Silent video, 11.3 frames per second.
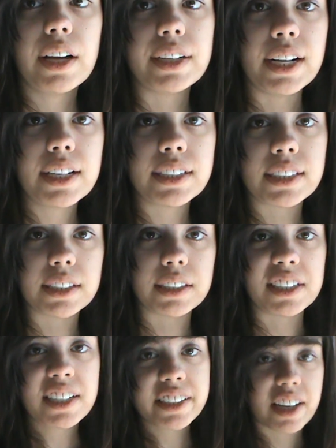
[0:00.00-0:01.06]
yeah, until
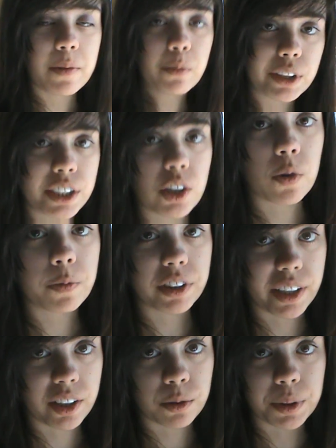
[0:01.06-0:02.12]
next time, which
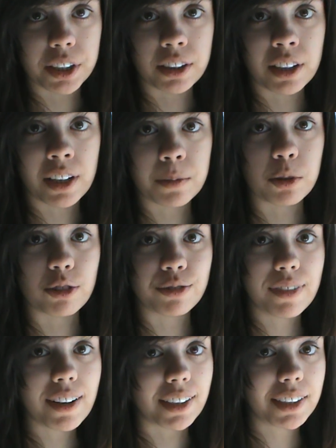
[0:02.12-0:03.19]
hopefully it'll be a lot more
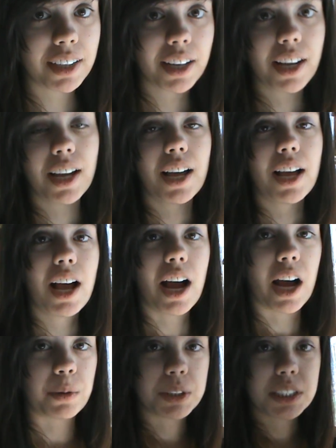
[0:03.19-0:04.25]
fun,
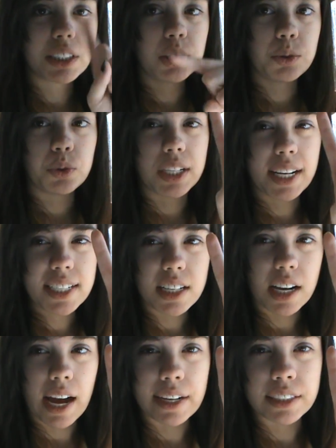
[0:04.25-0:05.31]
I will see you later,
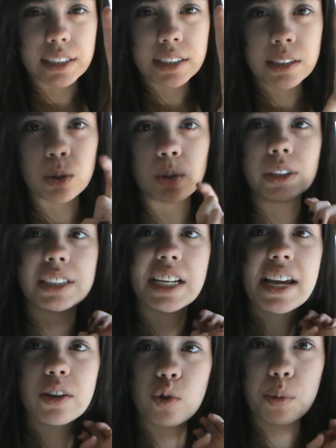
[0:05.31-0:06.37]
Hatters. Good
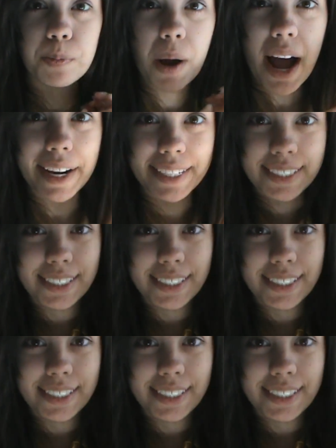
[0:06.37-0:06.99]
day and goodbye.